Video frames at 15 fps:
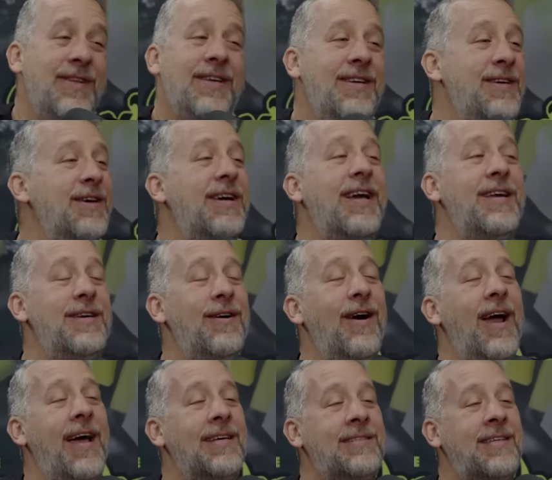you're getting your
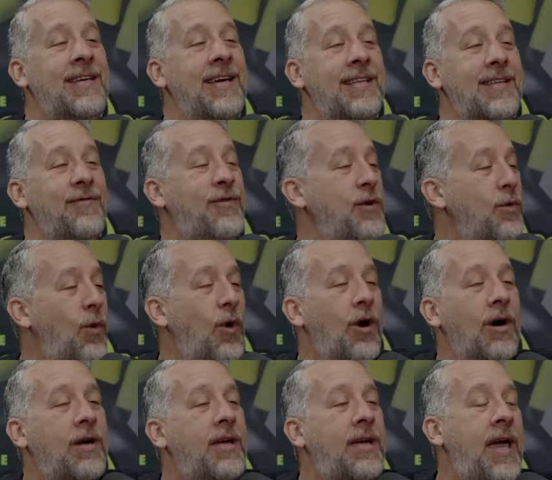ass kicked. I got if you
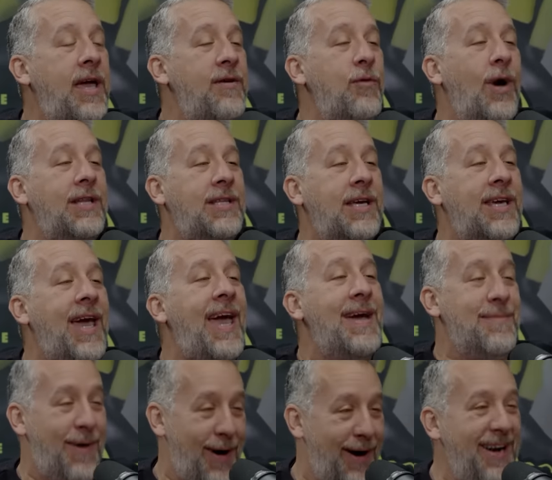called a, f- a
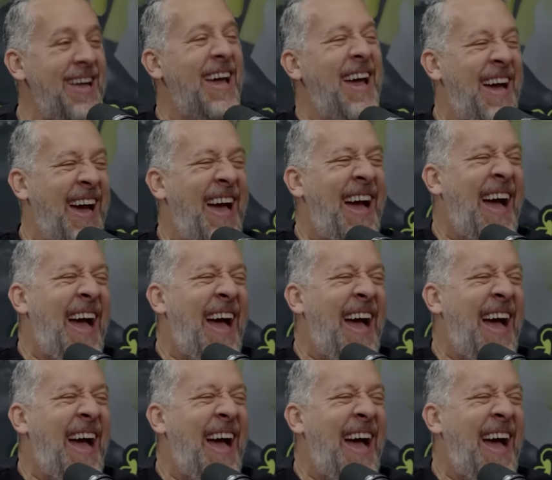lot Kmart, as a yeah. kid. You